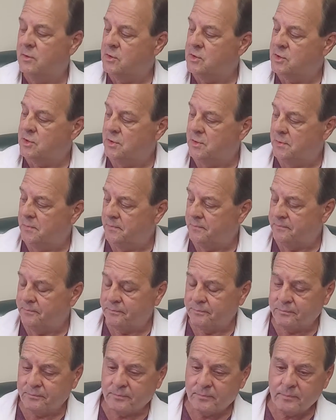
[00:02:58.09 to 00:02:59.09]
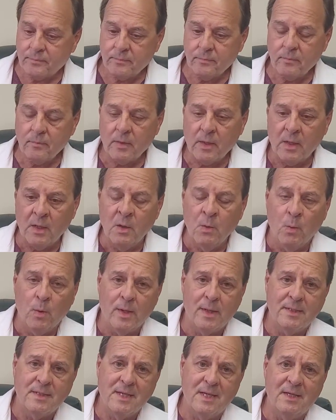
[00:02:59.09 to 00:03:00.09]
shoe, you want
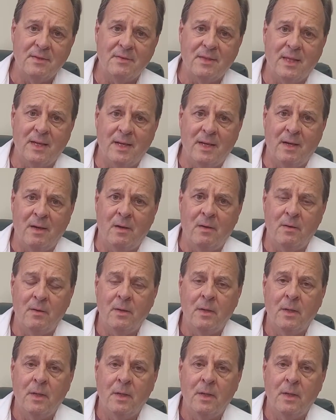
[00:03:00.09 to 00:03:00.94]
to take that out.